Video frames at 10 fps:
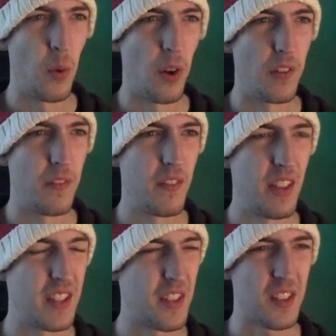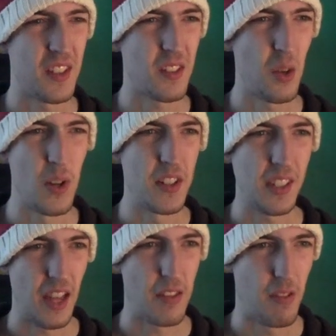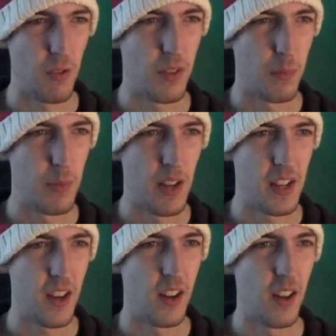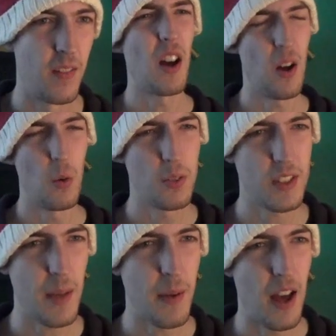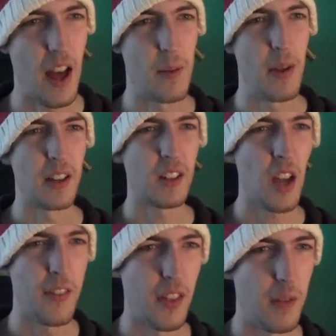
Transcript: one. It's just too easy to get through to be any higher. I'll skip ahead a bit and cover the